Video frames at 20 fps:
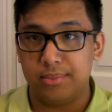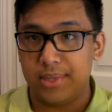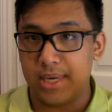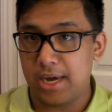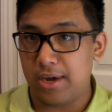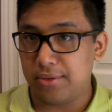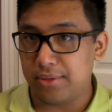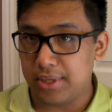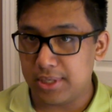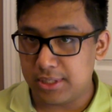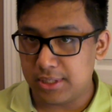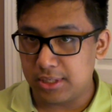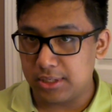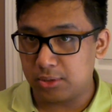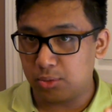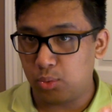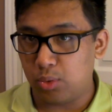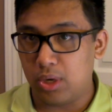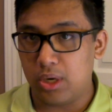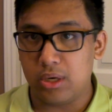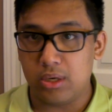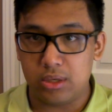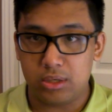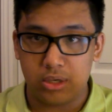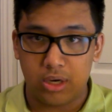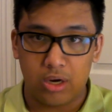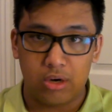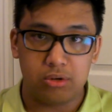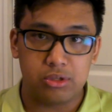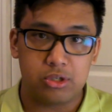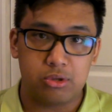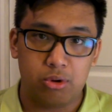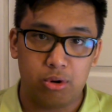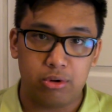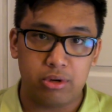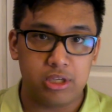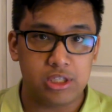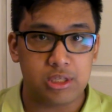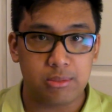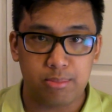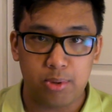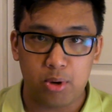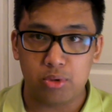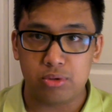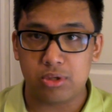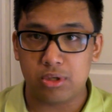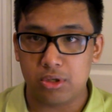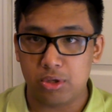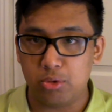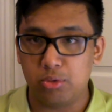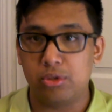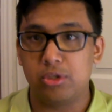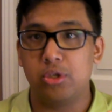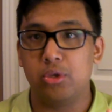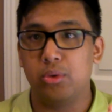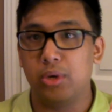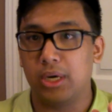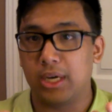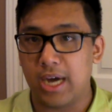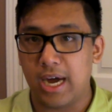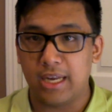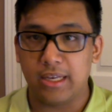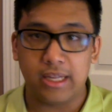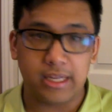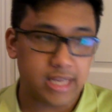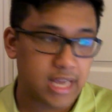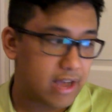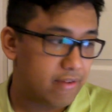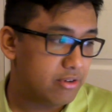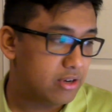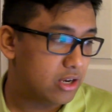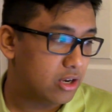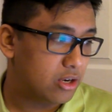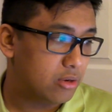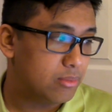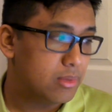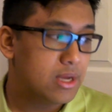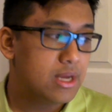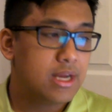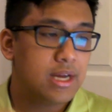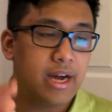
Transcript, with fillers: Now, this is what Donald Cerrone is supposed to do to a guy like Evan Dunham.